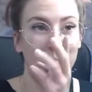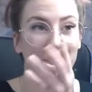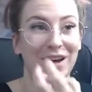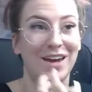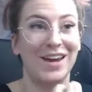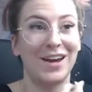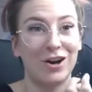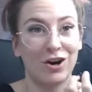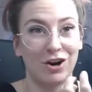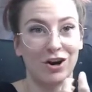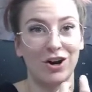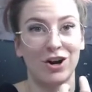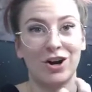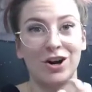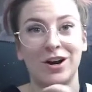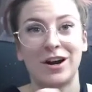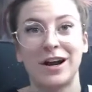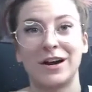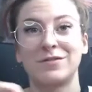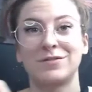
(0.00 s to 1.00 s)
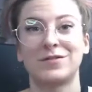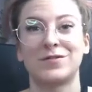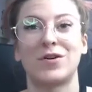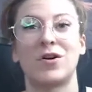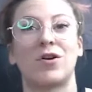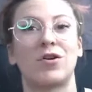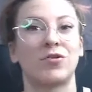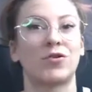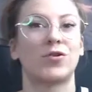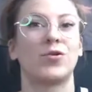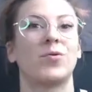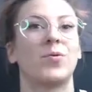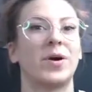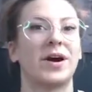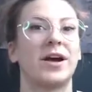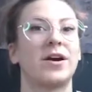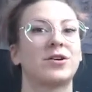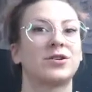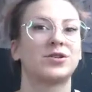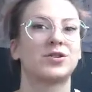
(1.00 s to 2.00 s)
bigger and farther
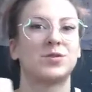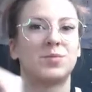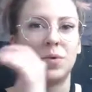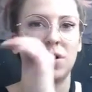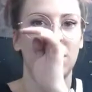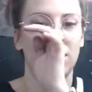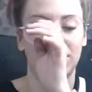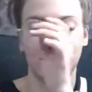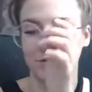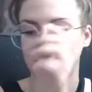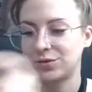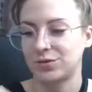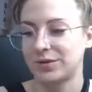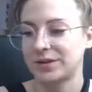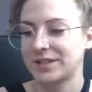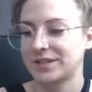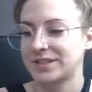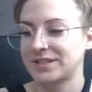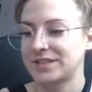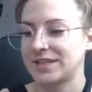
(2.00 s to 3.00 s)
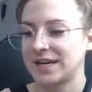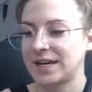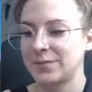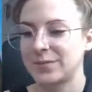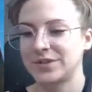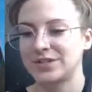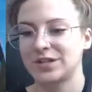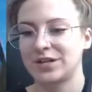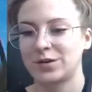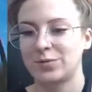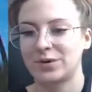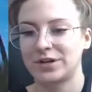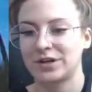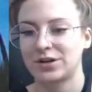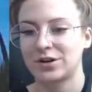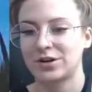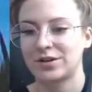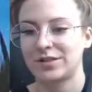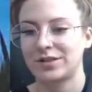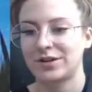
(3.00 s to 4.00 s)
away are small. So like the same as here, we did
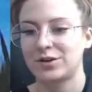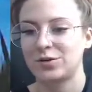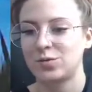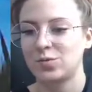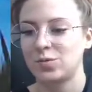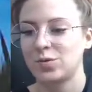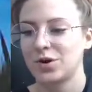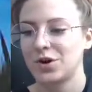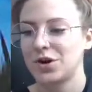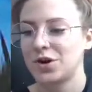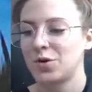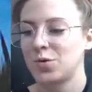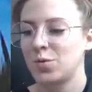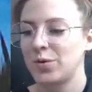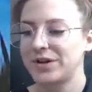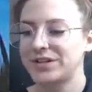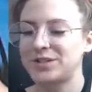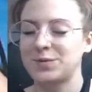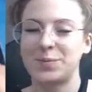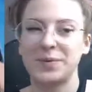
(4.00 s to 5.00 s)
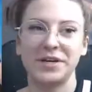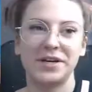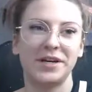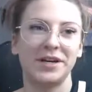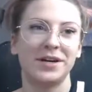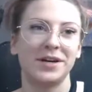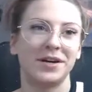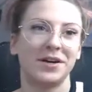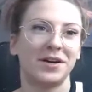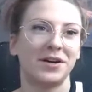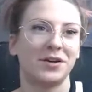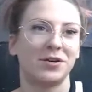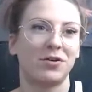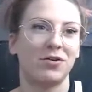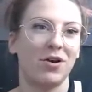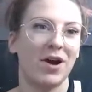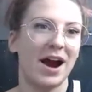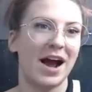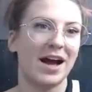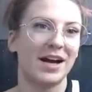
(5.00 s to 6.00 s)
our little wispy
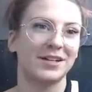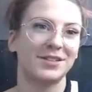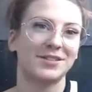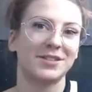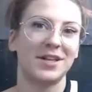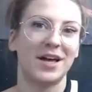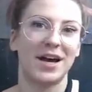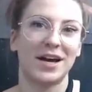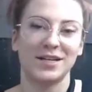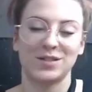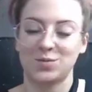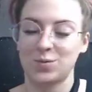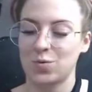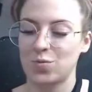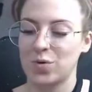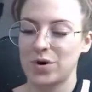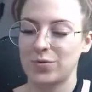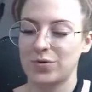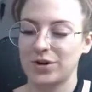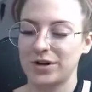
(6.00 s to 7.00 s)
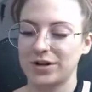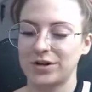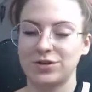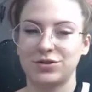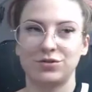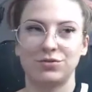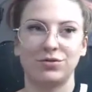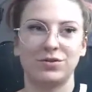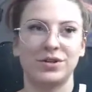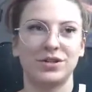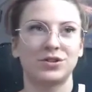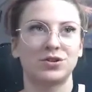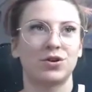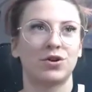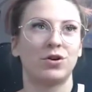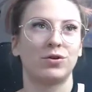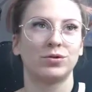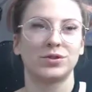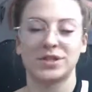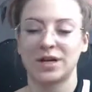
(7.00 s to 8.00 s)
grass lines, but when we're going to do these
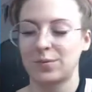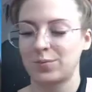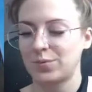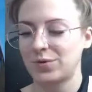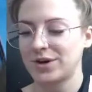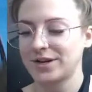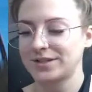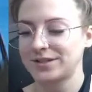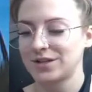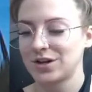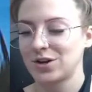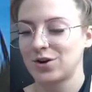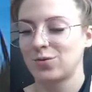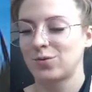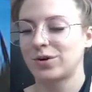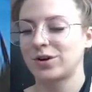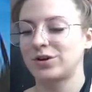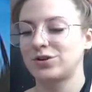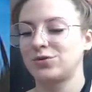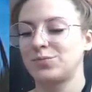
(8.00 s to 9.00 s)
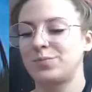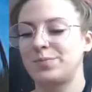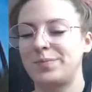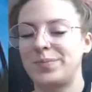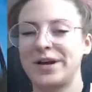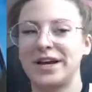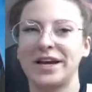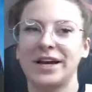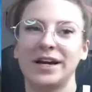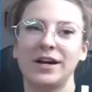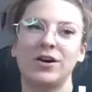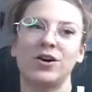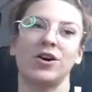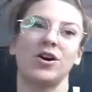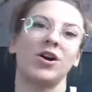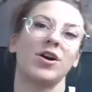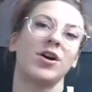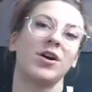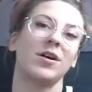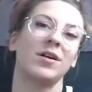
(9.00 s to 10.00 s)
close-up ones, we're going to do
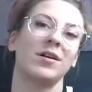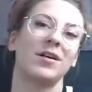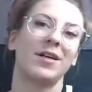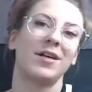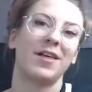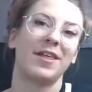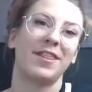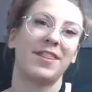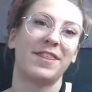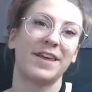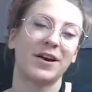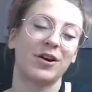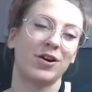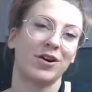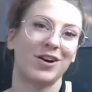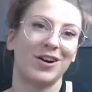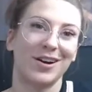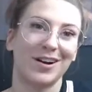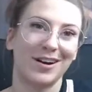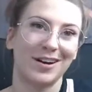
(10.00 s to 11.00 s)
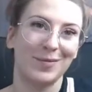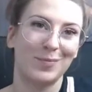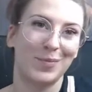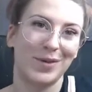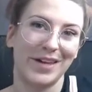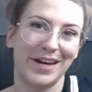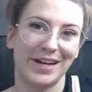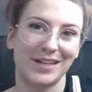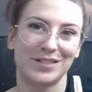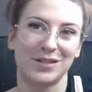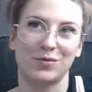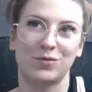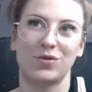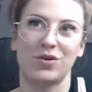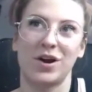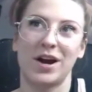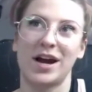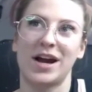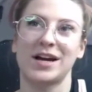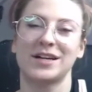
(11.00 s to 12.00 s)
bigger, thicker blades of
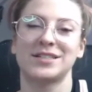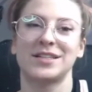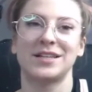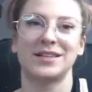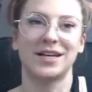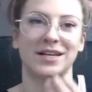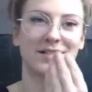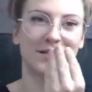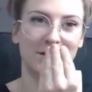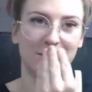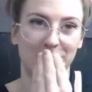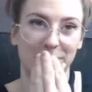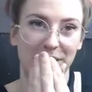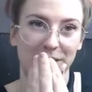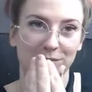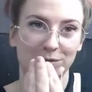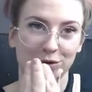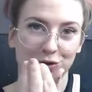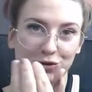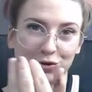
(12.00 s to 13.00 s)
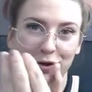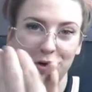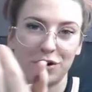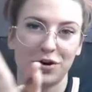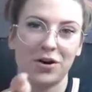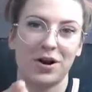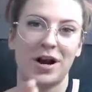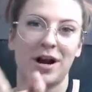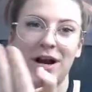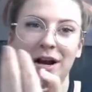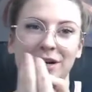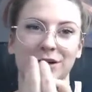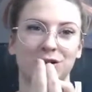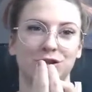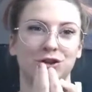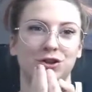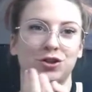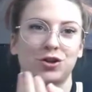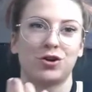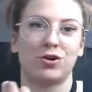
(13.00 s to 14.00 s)
grass, and that's going to be able to trick our eye to
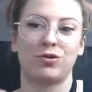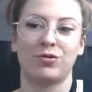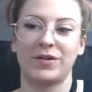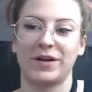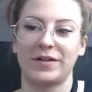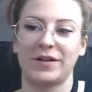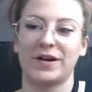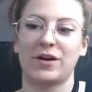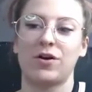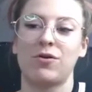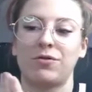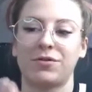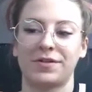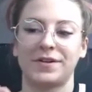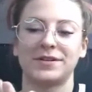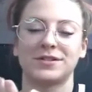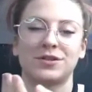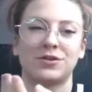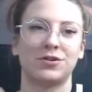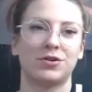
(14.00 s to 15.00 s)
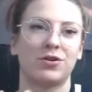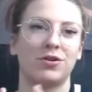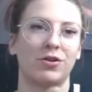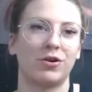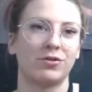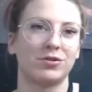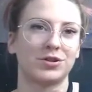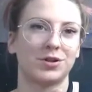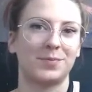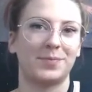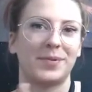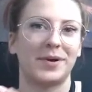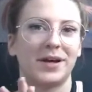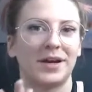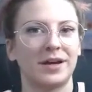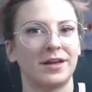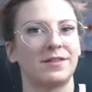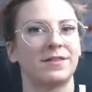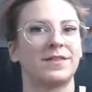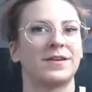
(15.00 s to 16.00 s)
show that, like, oh, things that are close are big
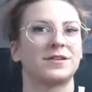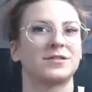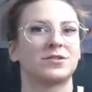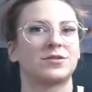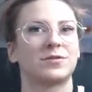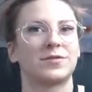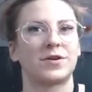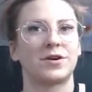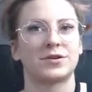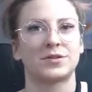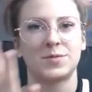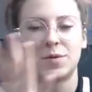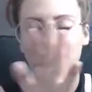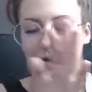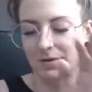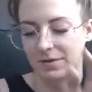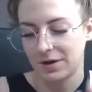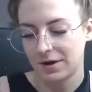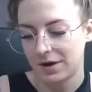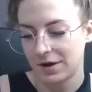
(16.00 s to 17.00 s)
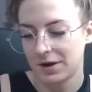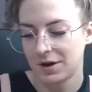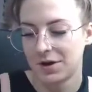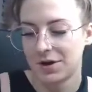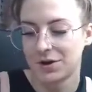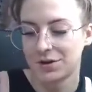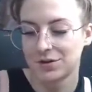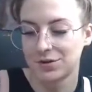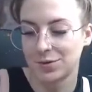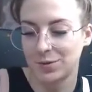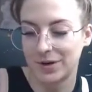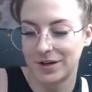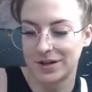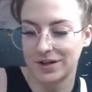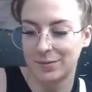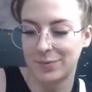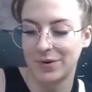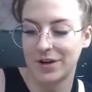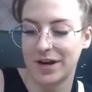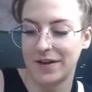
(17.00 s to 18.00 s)
and things that are far are small. So we can
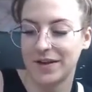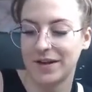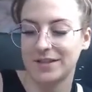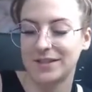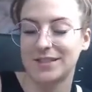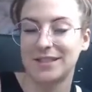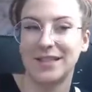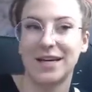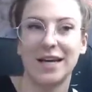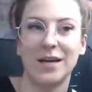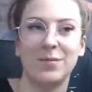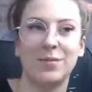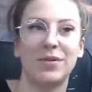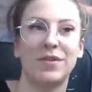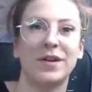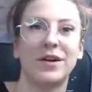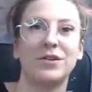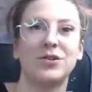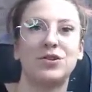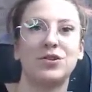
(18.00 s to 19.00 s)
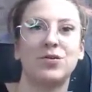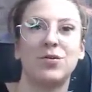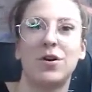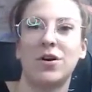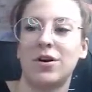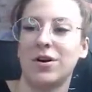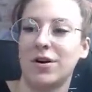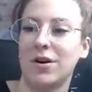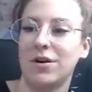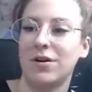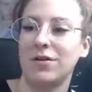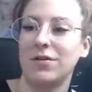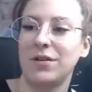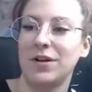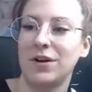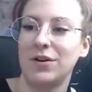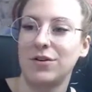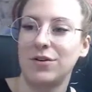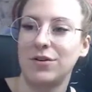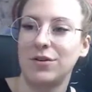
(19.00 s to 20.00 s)
apply that same thing to our
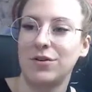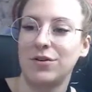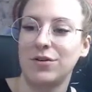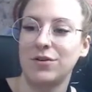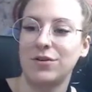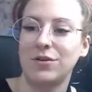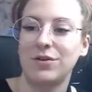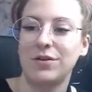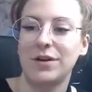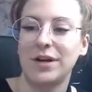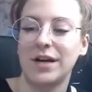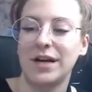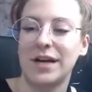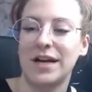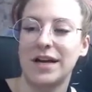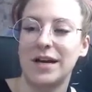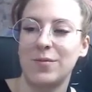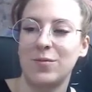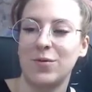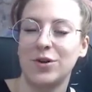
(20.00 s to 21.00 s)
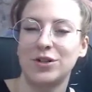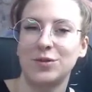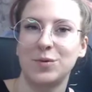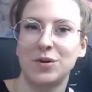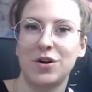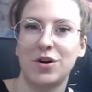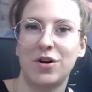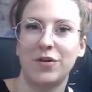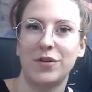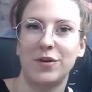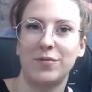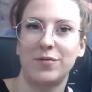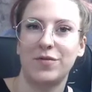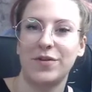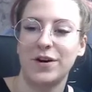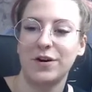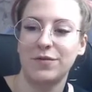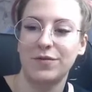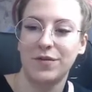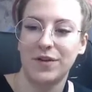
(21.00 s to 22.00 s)
little, um, whatchamacallem,
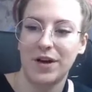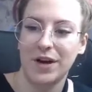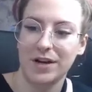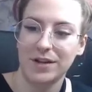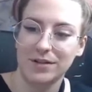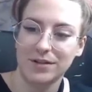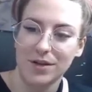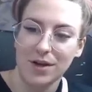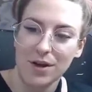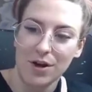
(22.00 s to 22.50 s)
fireflies.